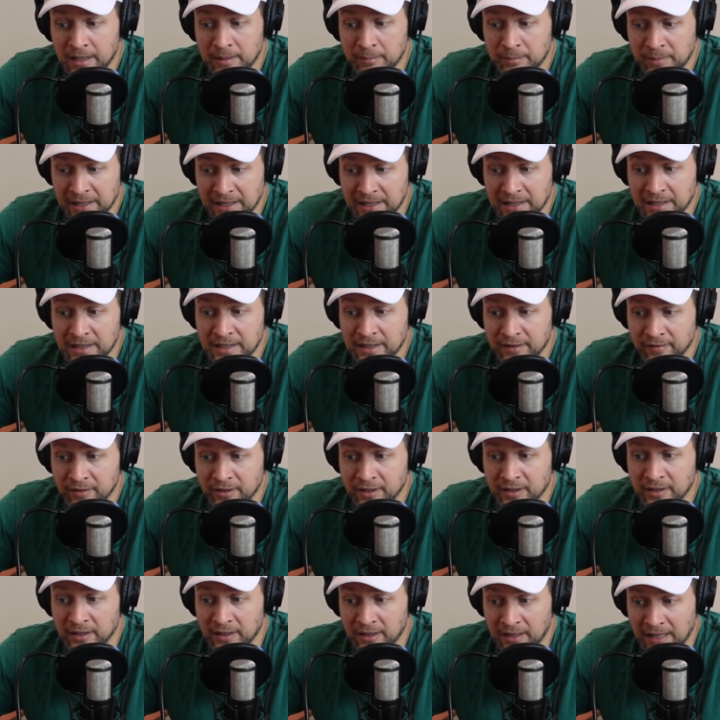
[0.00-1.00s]
being
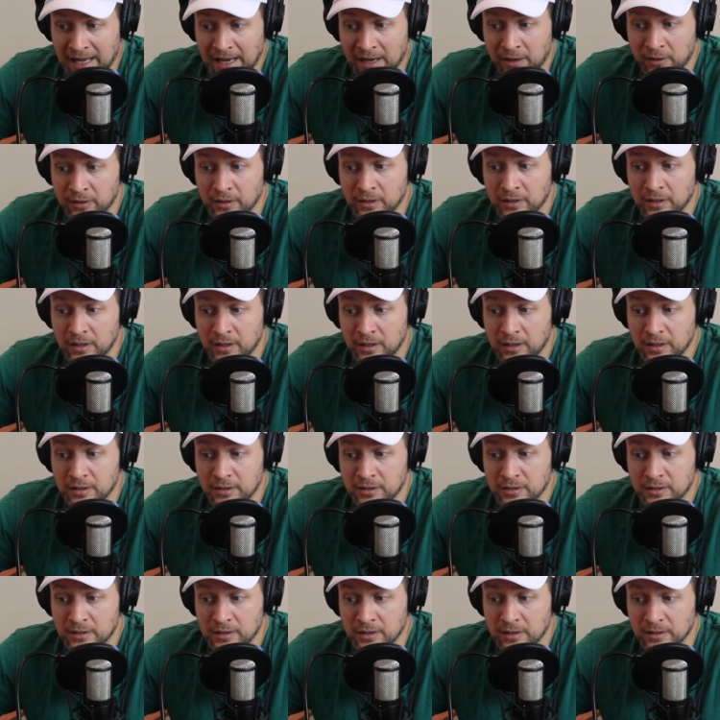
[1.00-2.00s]
given and allowed
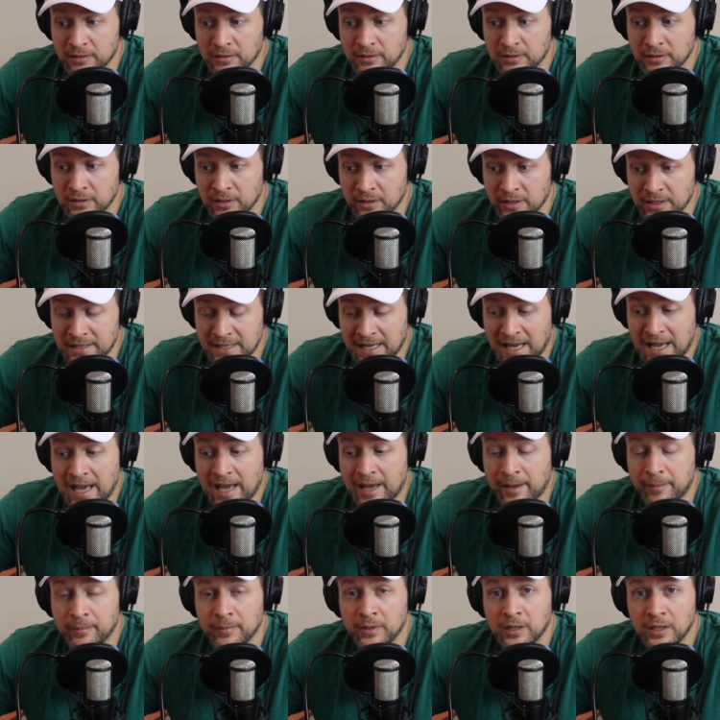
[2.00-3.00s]
to the
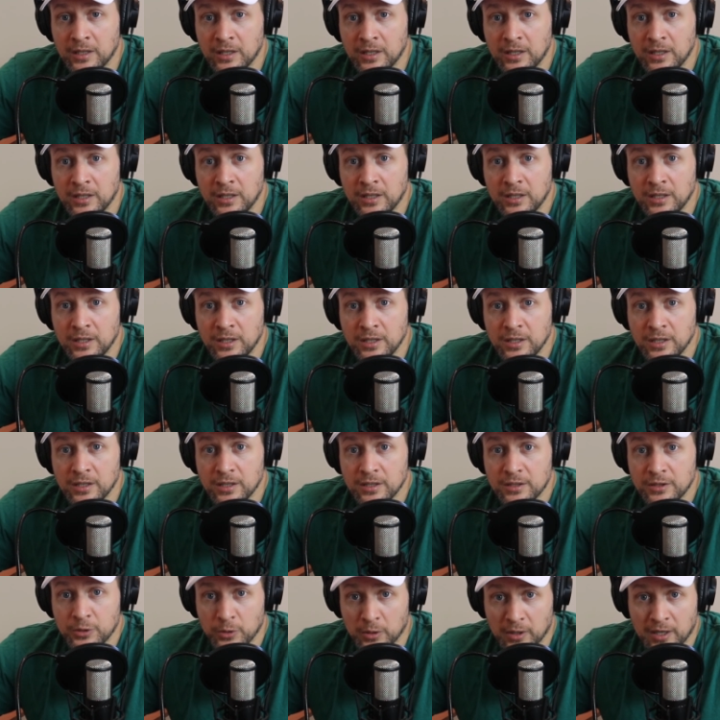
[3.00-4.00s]
time
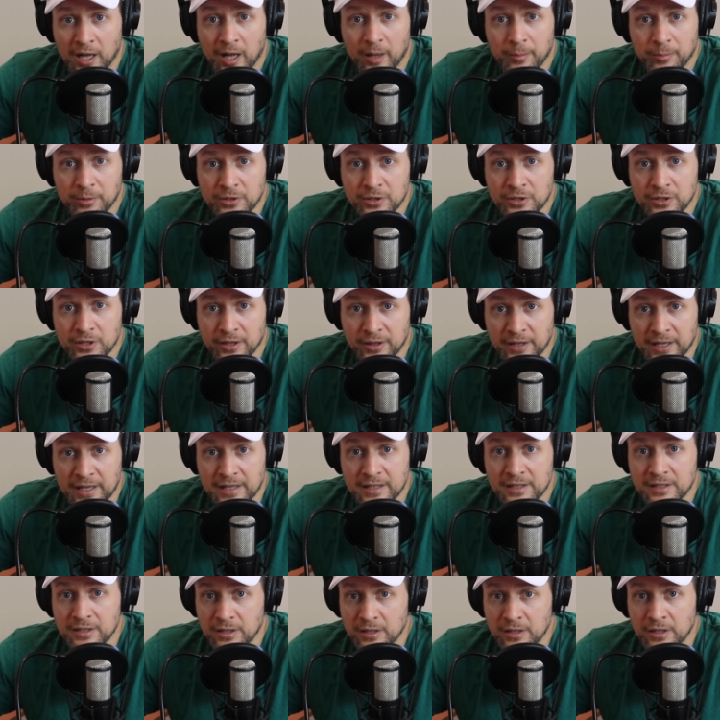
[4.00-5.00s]
to accomplish the
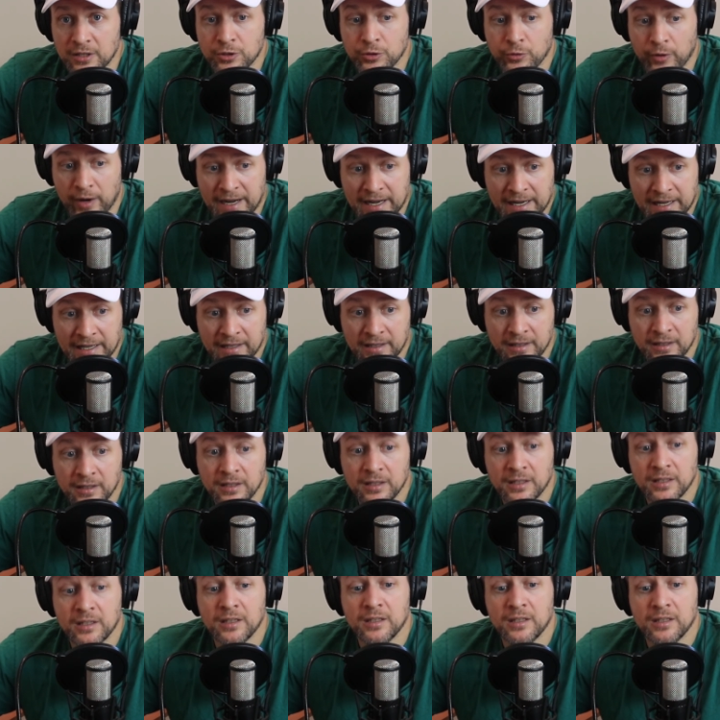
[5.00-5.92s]
things, the training,